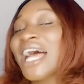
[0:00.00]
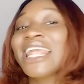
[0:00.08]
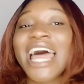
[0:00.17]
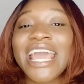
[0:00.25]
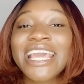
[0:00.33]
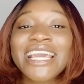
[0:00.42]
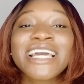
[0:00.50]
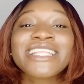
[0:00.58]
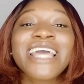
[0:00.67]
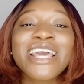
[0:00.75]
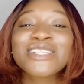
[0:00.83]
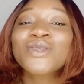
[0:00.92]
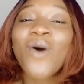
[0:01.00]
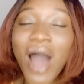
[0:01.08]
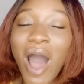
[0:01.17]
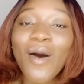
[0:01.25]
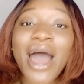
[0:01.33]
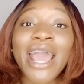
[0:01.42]
Like, there's no
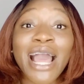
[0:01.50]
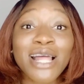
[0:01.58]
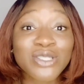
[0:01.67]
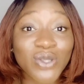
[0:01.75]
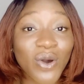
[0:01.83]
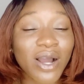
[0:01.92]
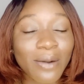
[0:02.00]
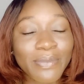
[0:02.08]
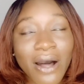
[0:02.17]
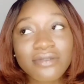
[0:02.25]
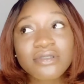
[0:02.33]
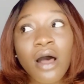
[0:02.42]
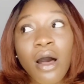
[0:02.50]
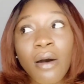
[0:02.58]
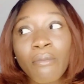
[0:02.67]
how I can talk about